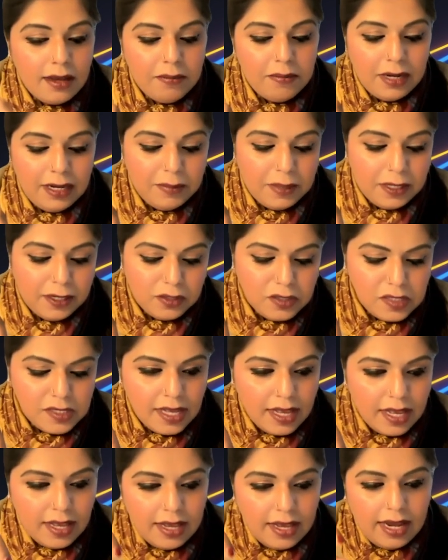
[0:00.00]

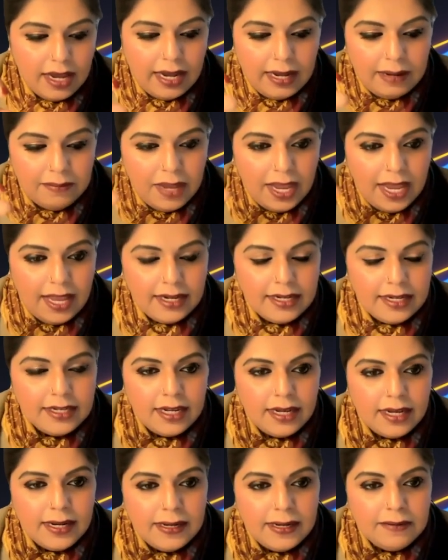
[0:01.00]
millimeters.
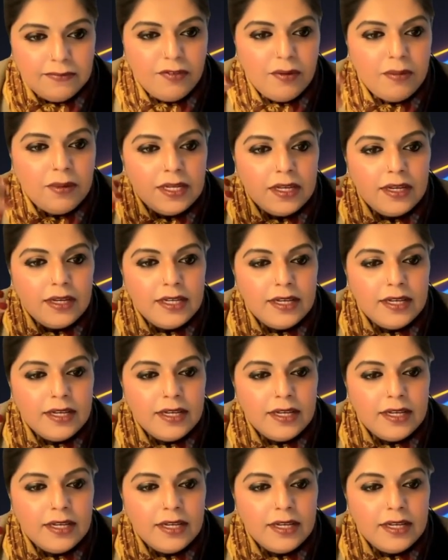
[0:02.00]
From